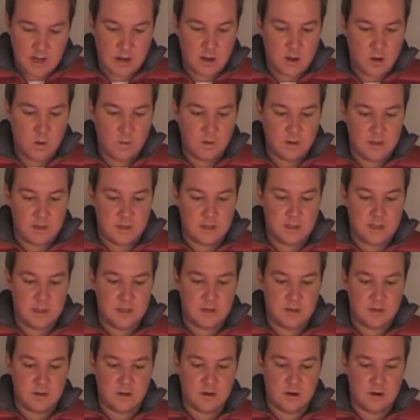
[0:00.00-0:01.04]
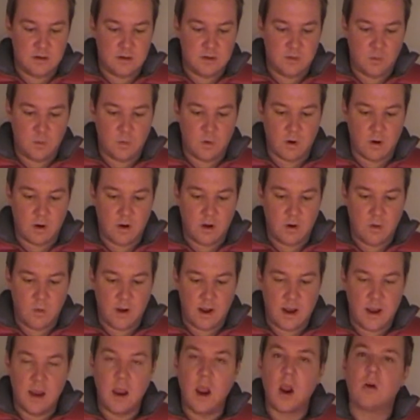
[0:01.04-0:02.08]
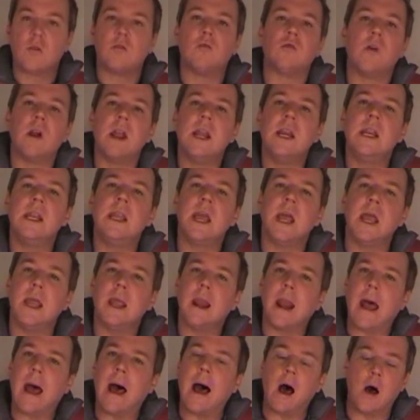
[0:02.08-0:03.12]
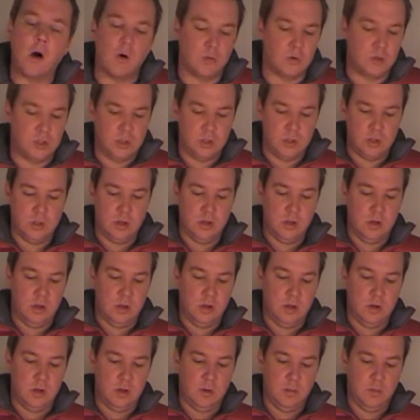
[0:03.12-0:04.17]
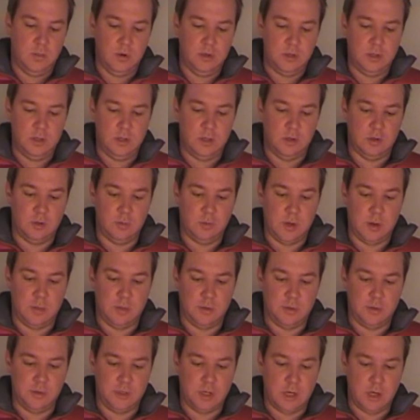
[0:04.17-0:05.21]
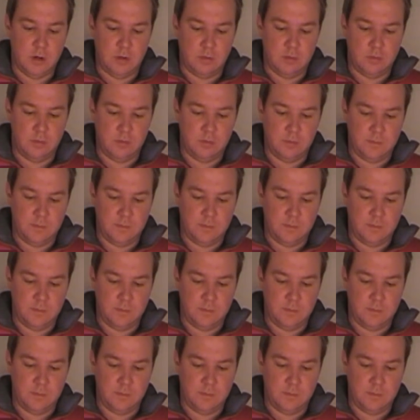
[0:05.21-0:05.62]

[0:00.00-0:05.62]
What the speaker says: kind of hold it in the center and just work your way. Radiate out, pushing those bubbles down.